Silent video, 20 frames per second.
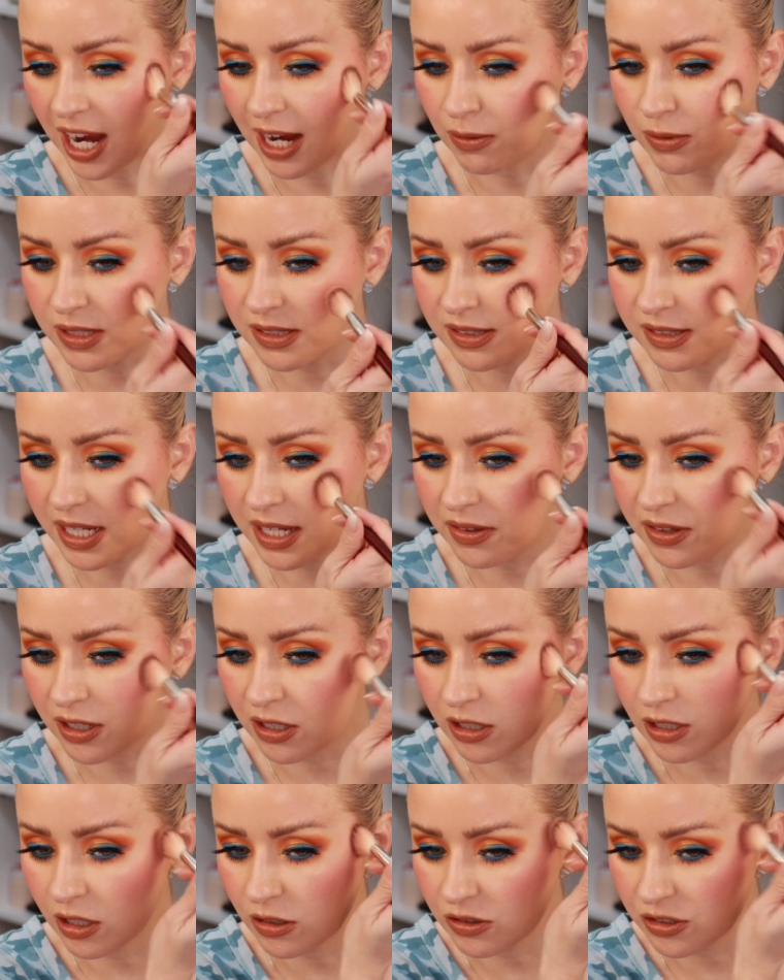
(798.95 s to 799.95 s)
I would say the
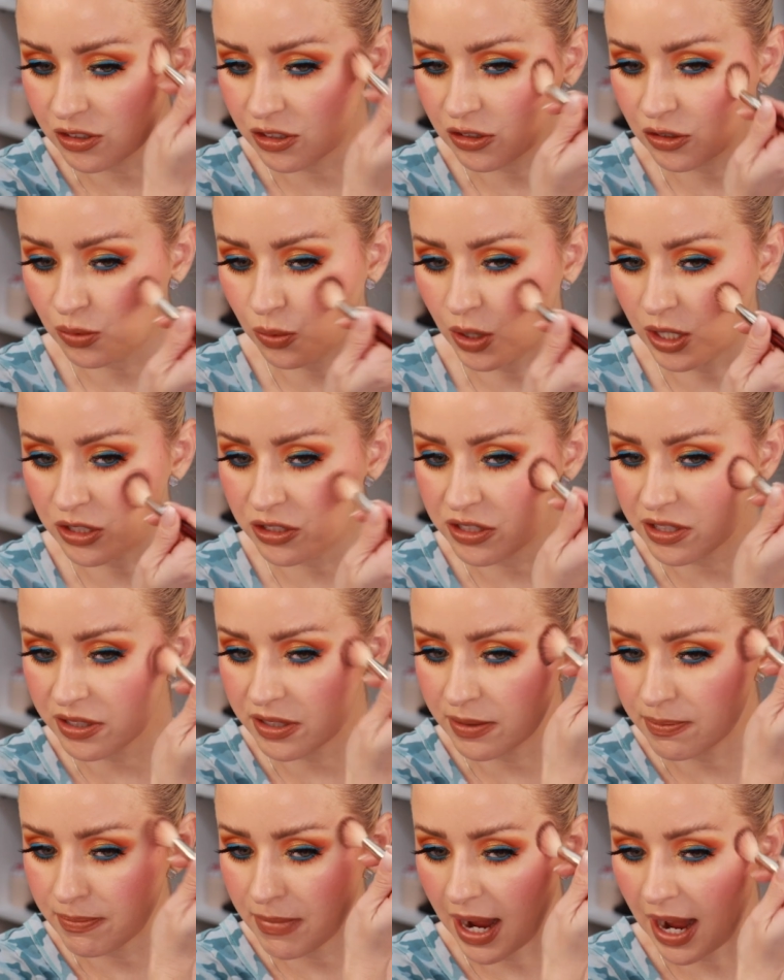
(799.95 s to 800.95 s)
closest one to
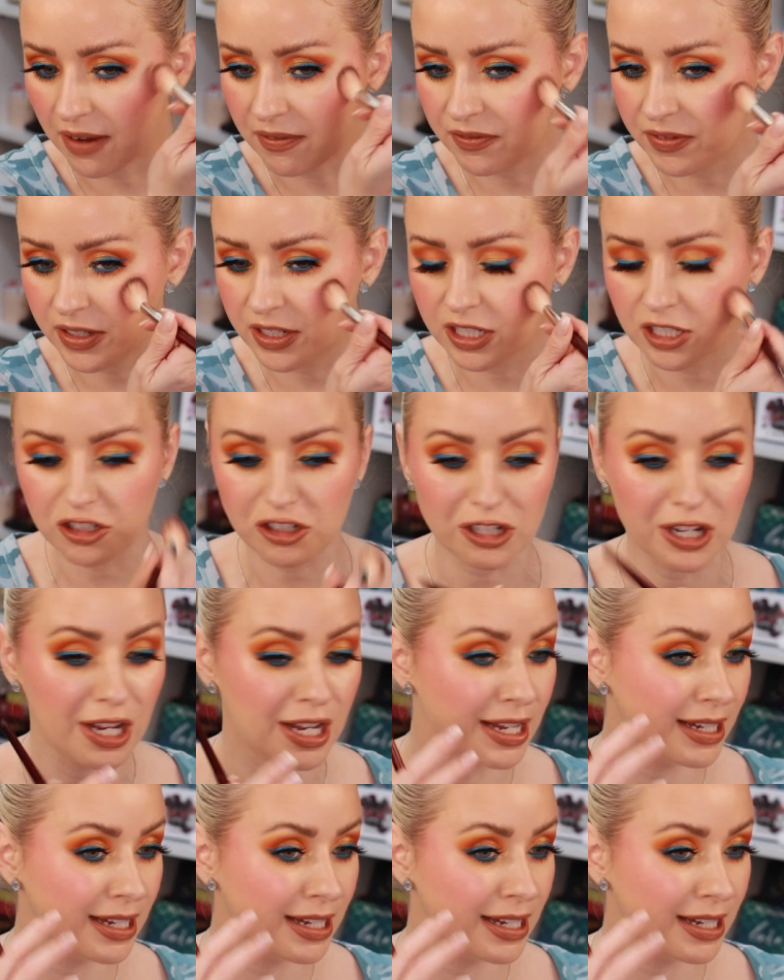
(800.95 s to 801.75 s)
the matte finish